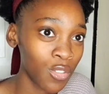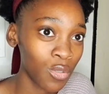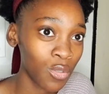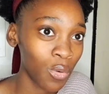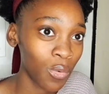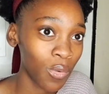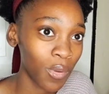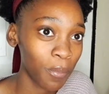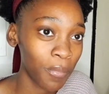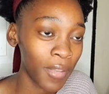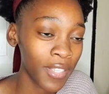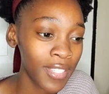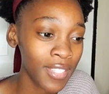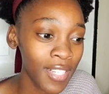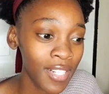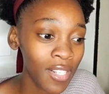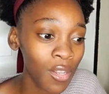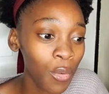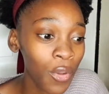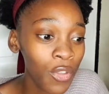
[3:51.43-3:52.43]
So
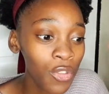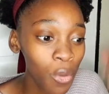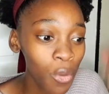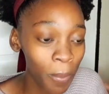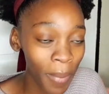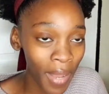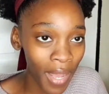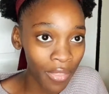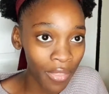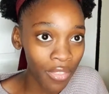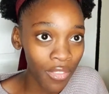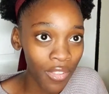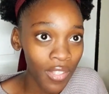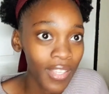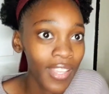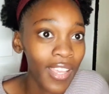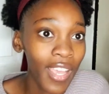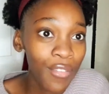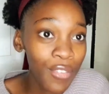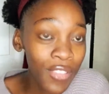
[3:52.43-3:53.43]
basically when you bath,
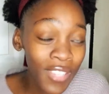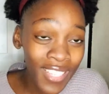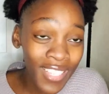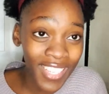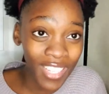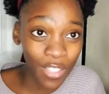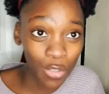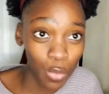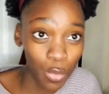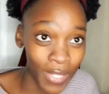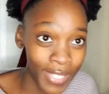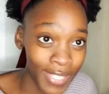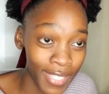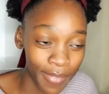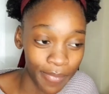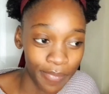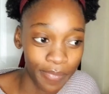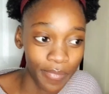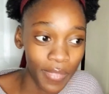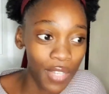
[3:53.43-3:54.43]
everything gets wet,
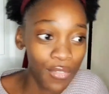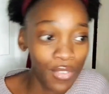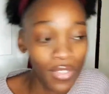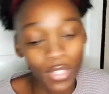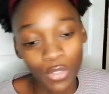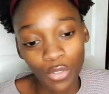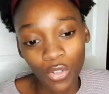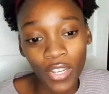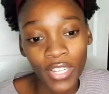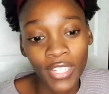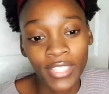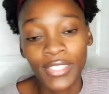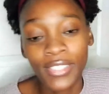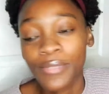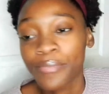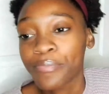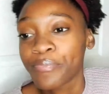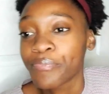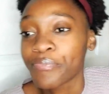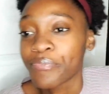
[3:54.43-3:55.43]
even the toilet.